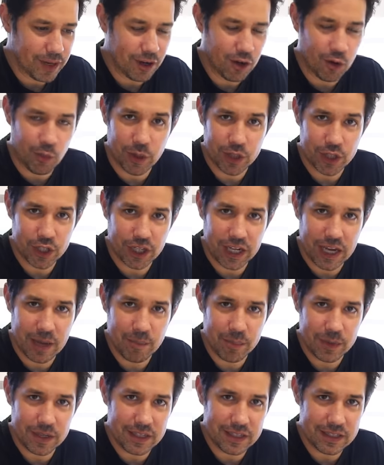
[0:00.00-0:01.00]
by a whole bunch of
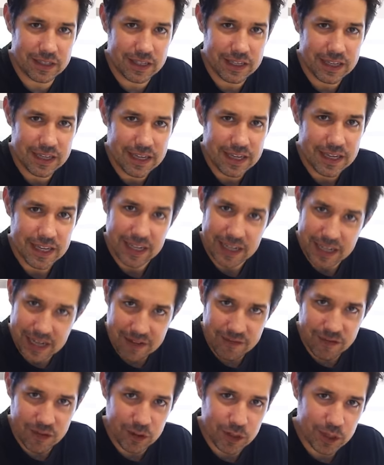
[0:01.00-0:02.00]
companies and
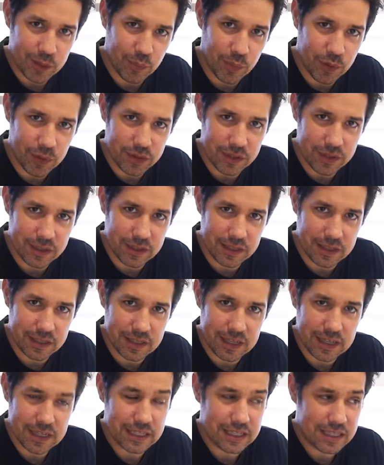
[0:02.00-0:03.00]
have those sponsors
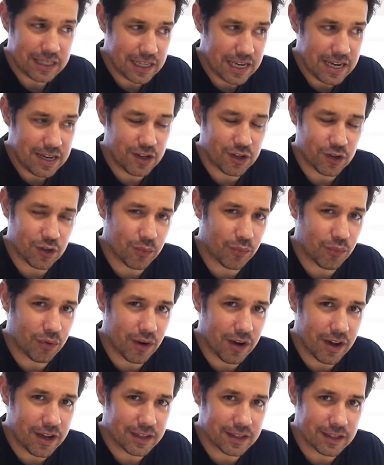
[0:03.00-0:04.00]
send you
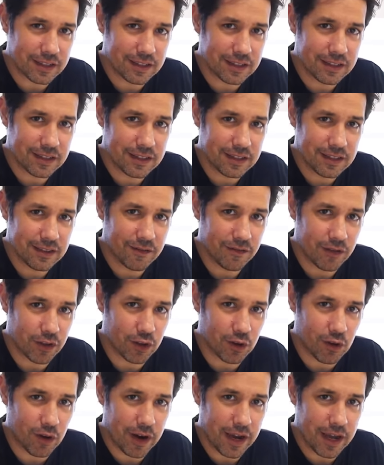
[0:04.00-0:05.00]
prizes for the
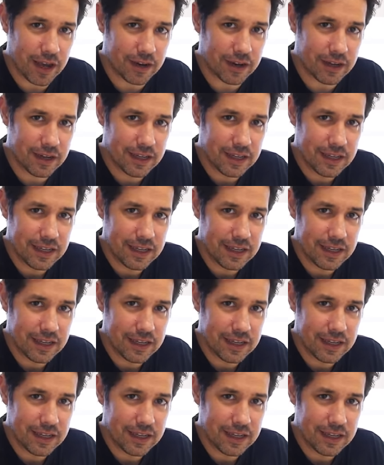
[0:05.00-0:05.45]
crowd.